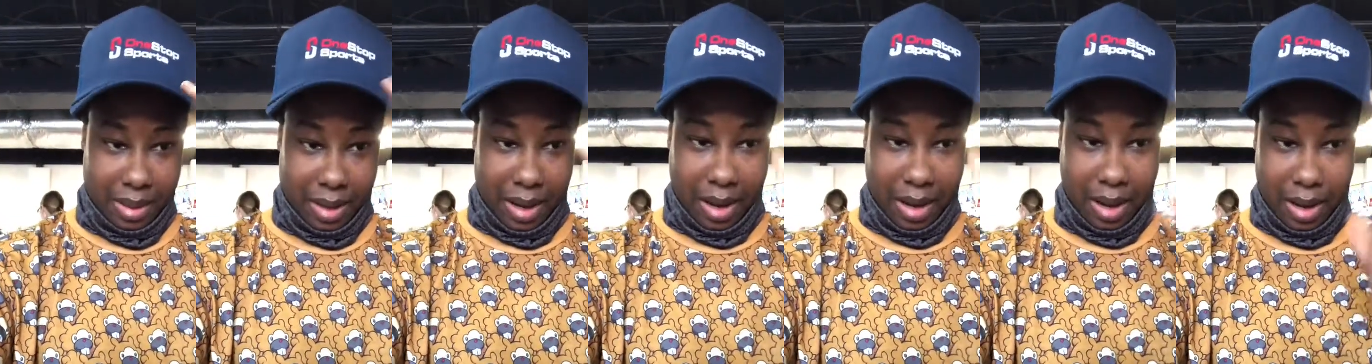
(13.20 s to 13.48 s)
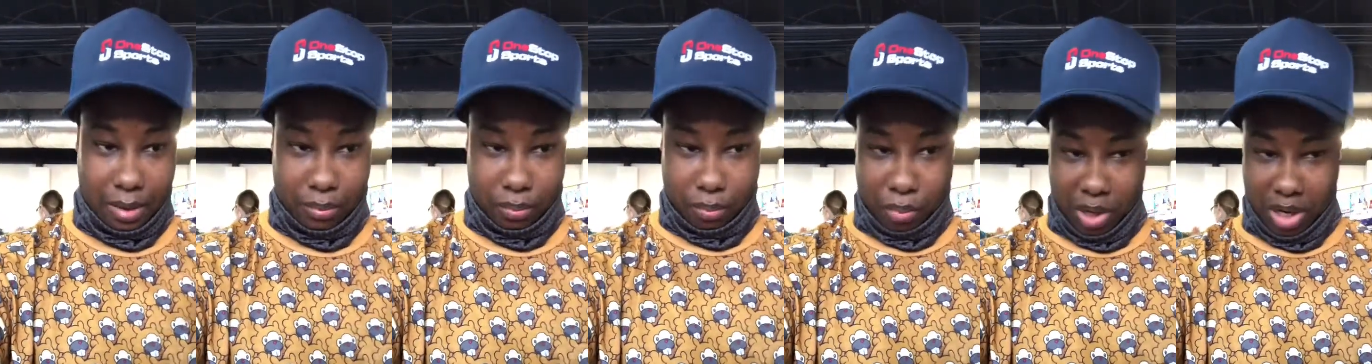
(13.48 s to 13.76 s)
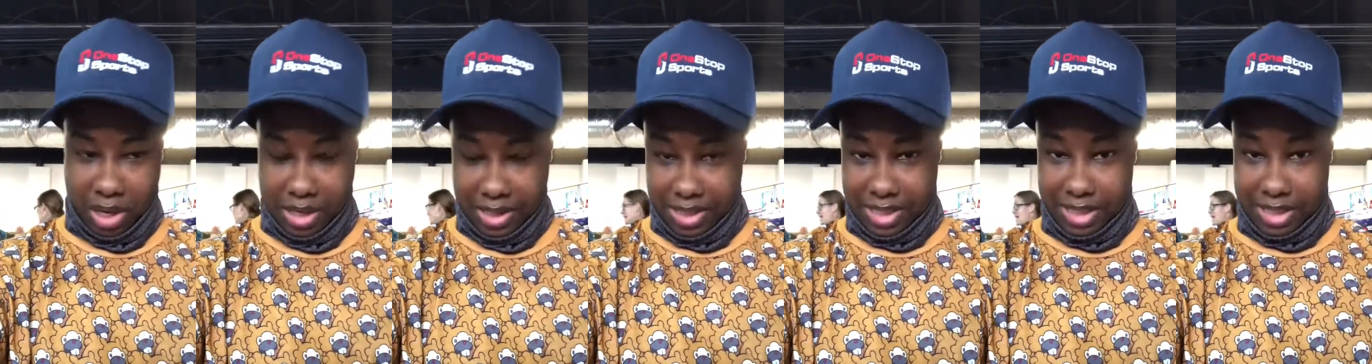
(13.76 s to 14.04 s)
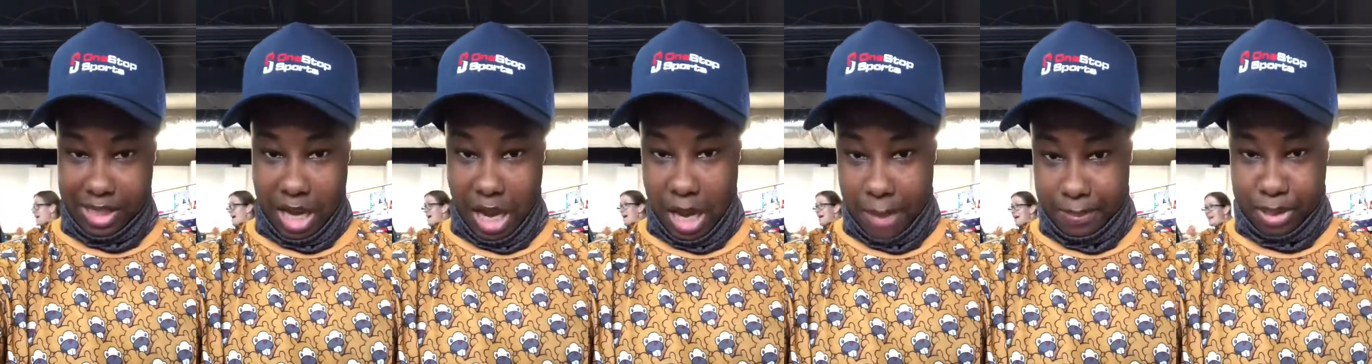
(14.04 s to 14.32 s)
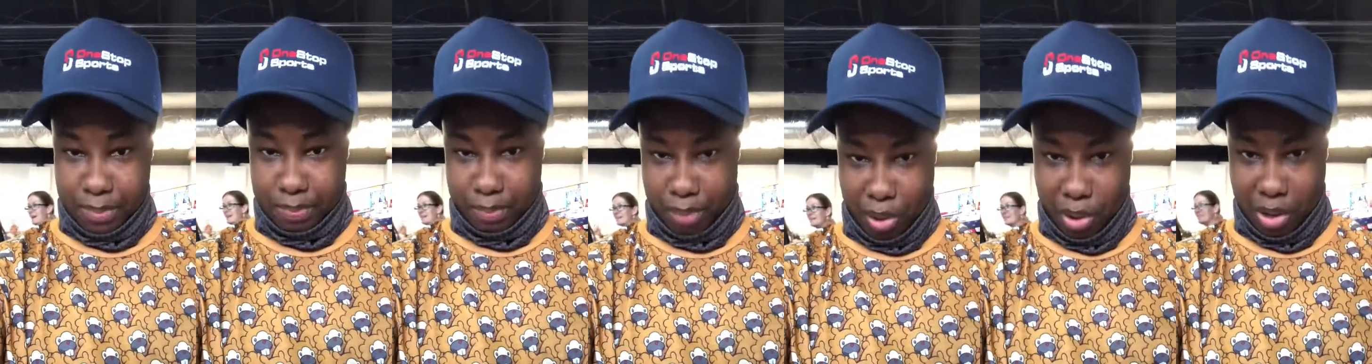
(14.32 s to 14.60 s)
at One Stop
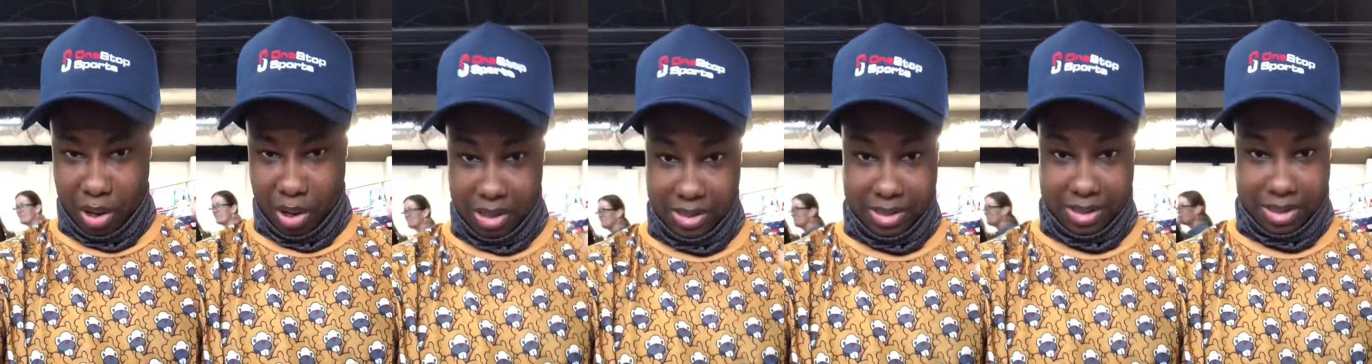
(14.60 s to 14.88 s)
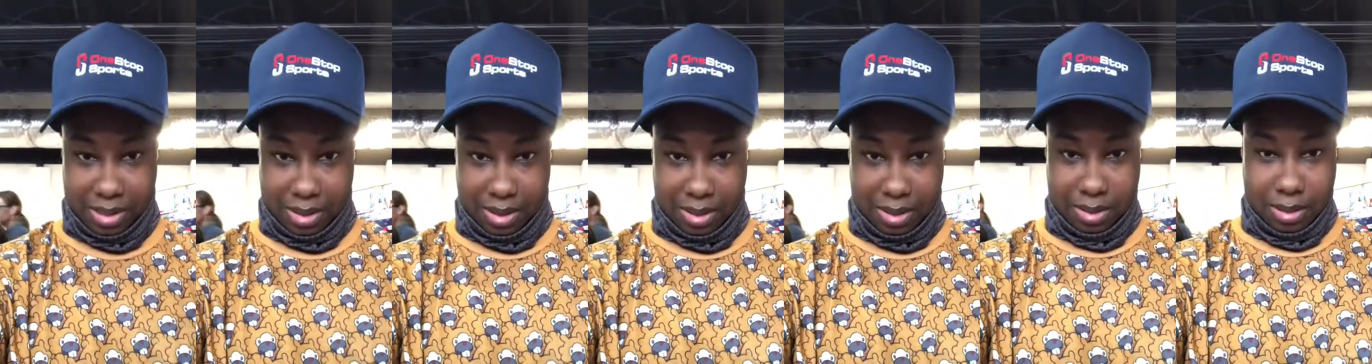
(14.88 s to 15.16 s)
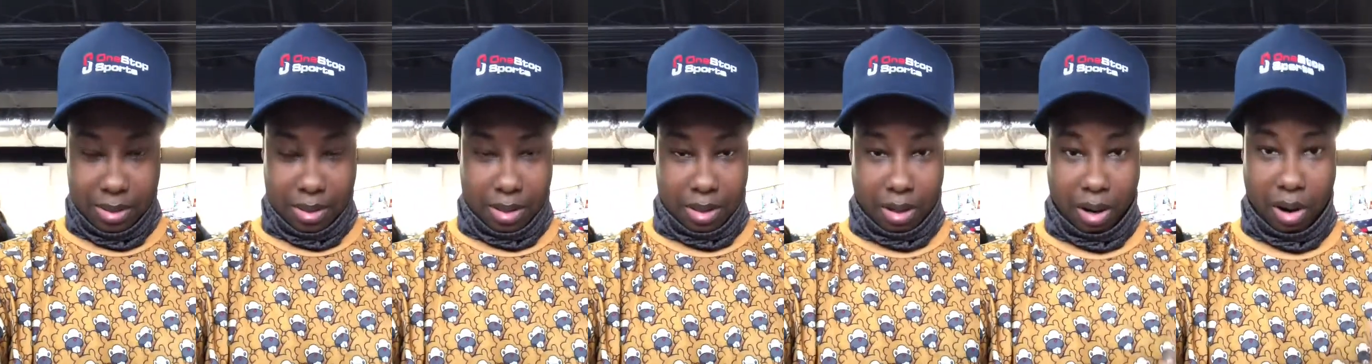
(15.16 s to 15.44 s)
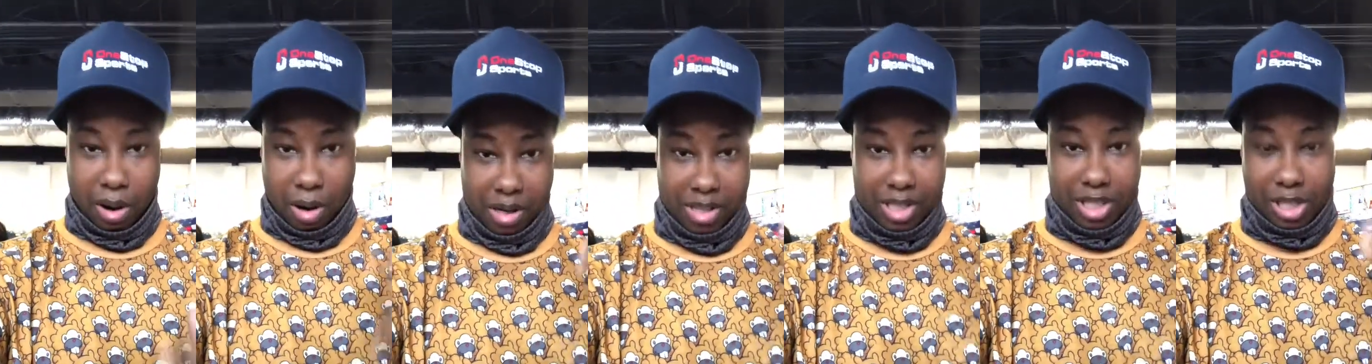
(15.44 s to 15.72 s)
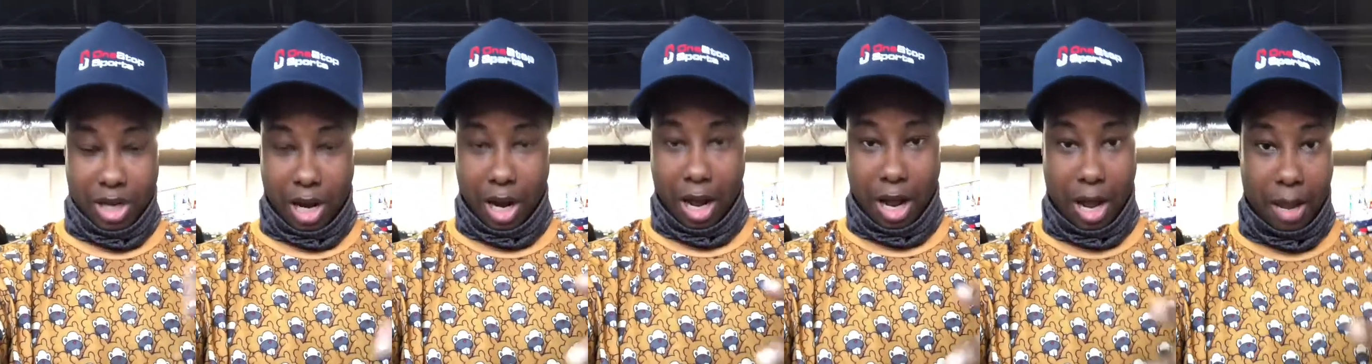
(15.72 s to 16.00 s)
Sports Card
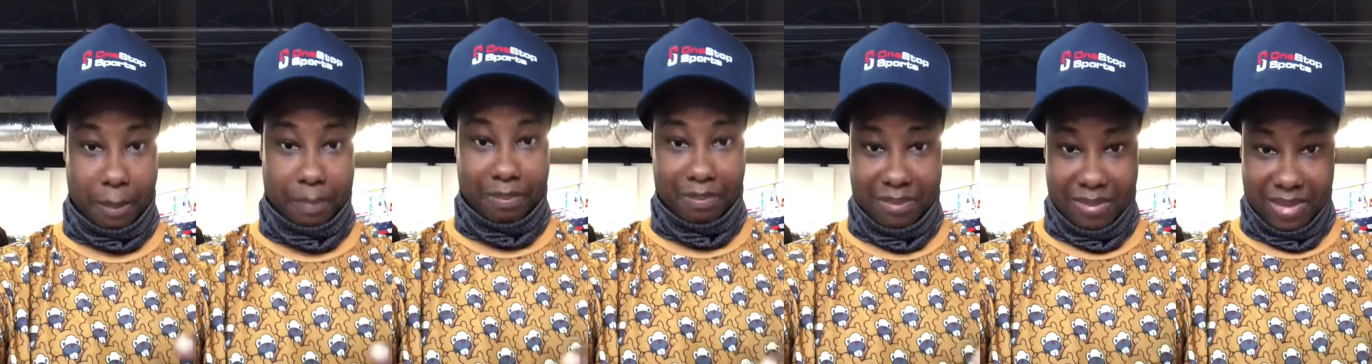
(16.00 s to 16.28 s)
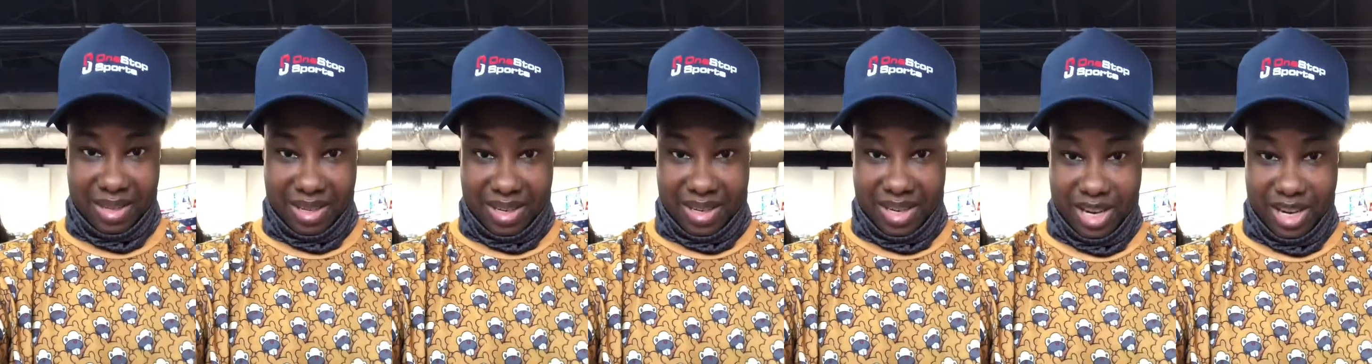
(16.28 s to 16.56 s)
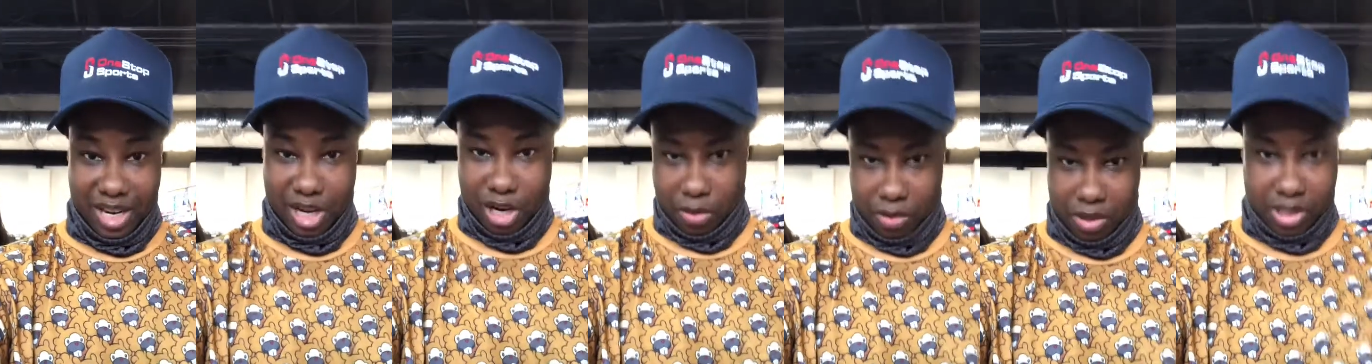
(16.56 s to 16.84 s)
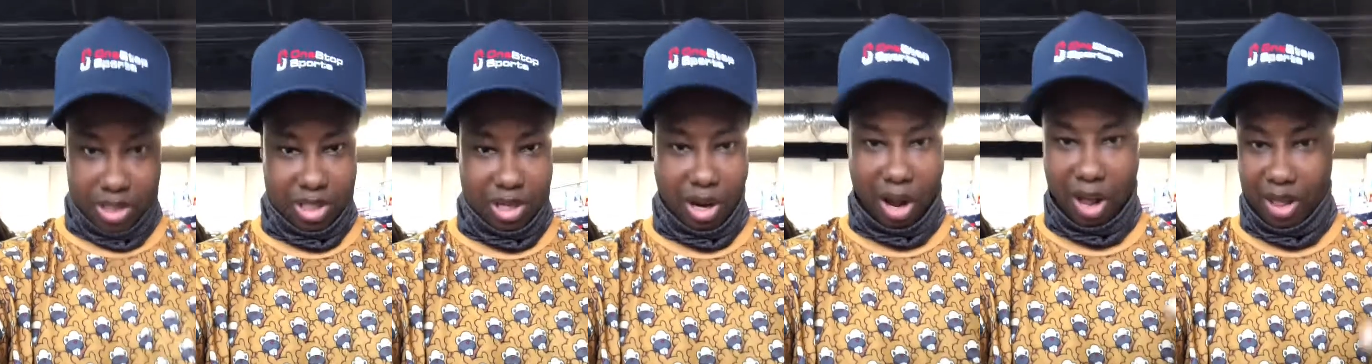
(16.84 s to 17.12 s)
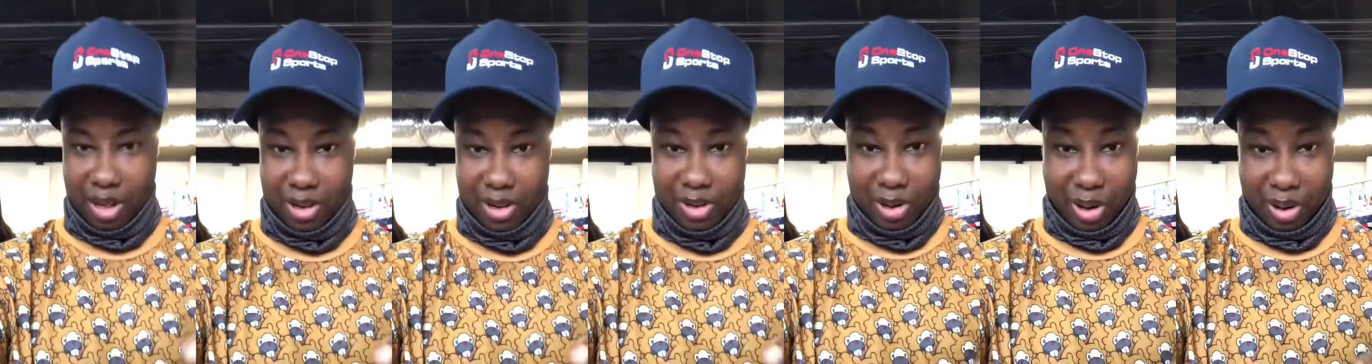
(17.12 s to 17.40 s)
Shop here in
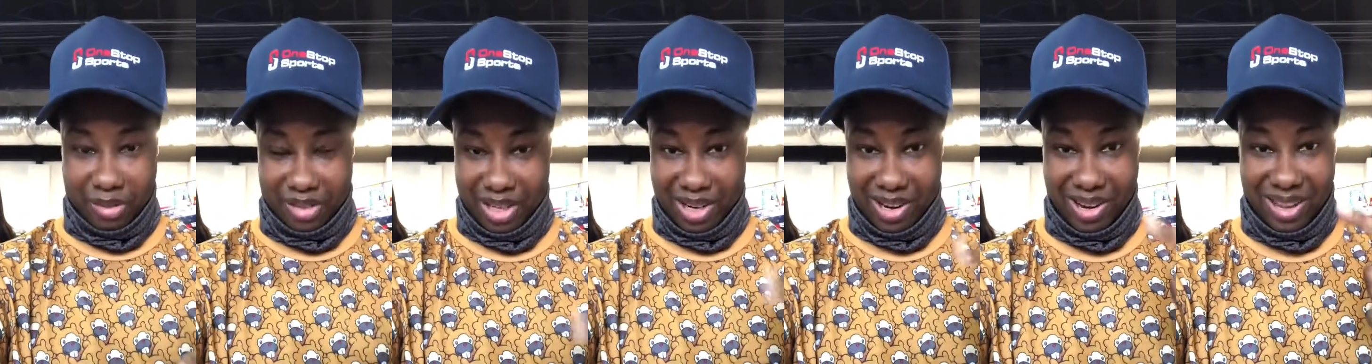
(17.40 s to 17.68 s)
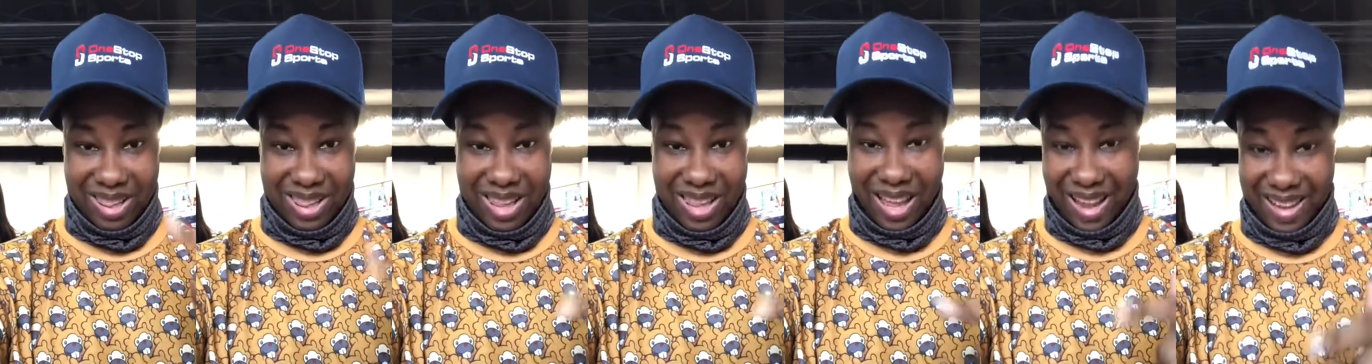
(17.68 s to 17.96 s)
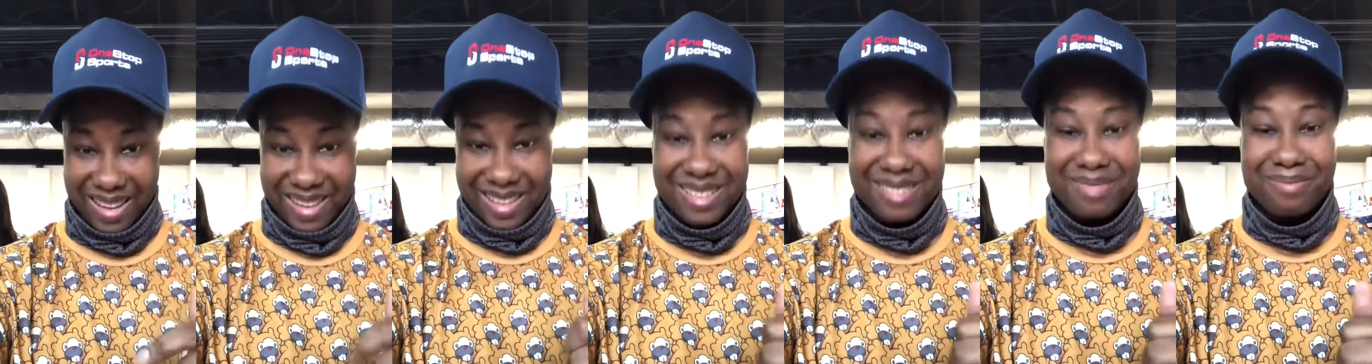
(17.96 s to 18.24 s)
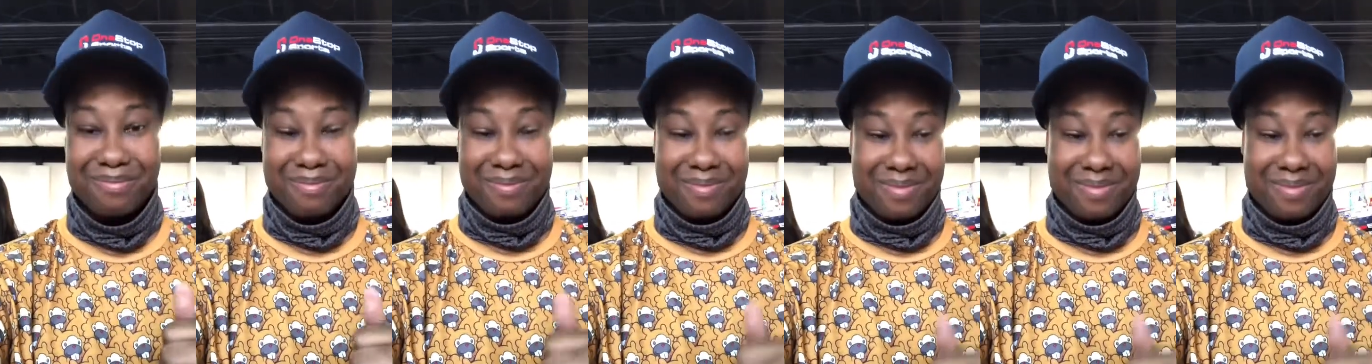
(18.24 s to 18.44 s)
Charlotte, North Carolina.